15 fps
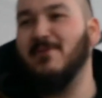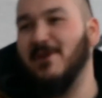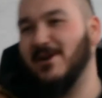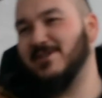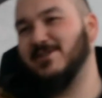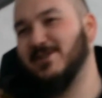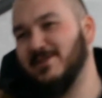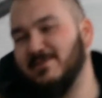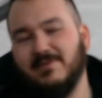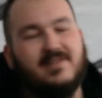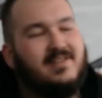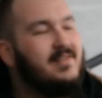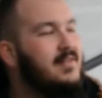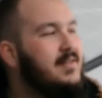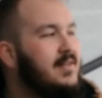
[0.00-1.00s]
watch your...
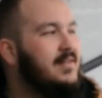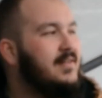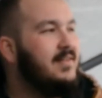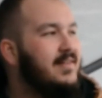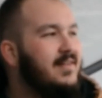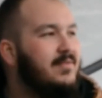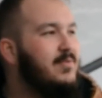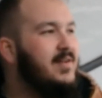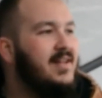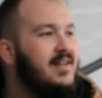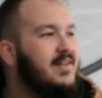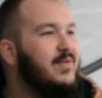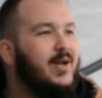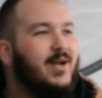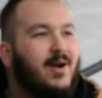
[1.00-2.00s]
Dude, we didn't
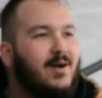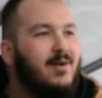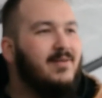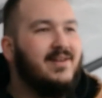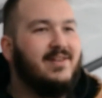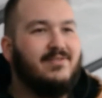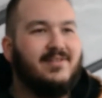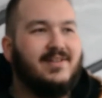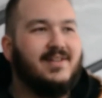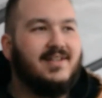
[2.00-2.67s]
even go anywhere.